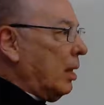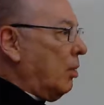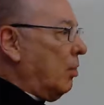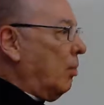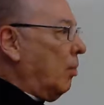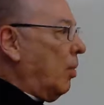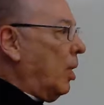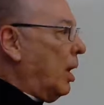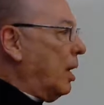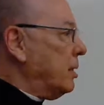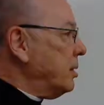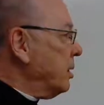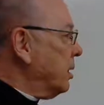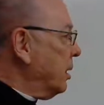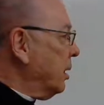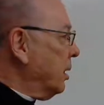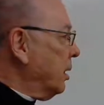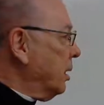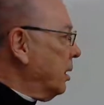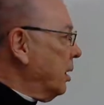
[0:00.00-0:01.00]
One,
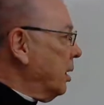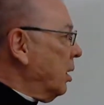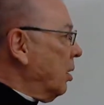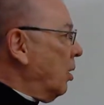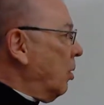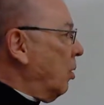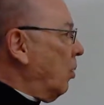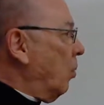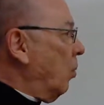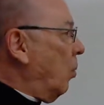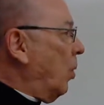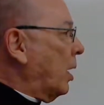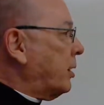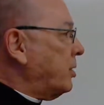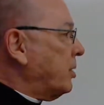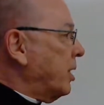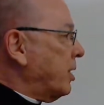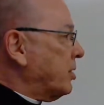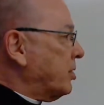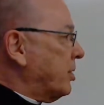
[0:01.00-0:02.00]
what
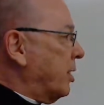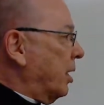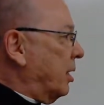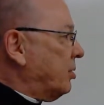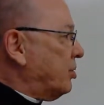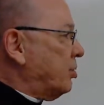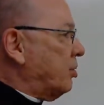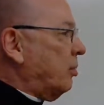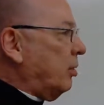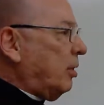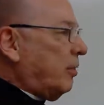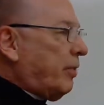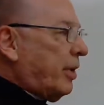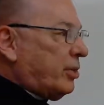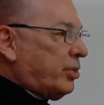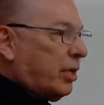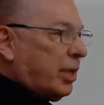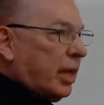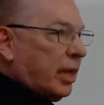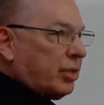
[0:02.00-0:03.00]
does the School of
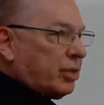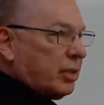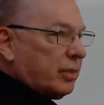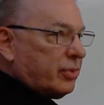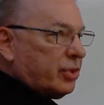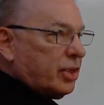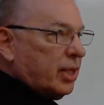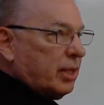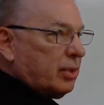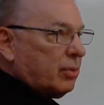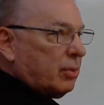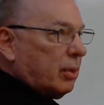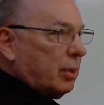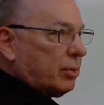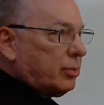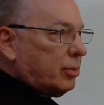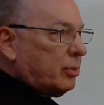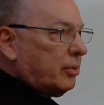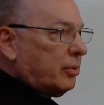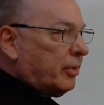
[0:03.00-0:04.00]
Education of Seton Hall
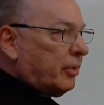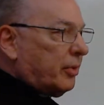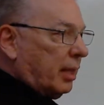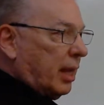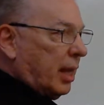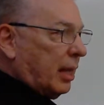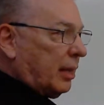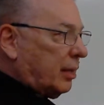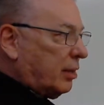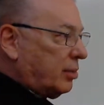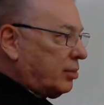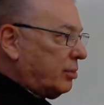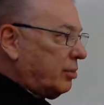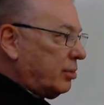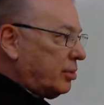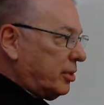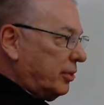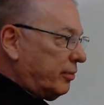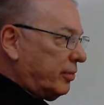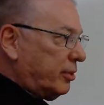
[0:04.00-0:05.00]
do for the Catholic
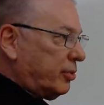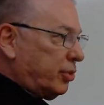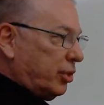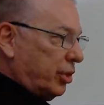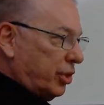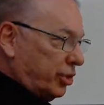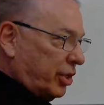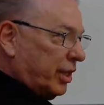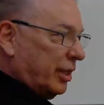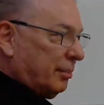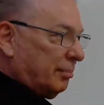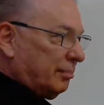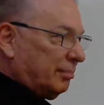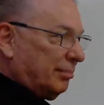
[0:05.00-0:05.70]
schools of New Jersey?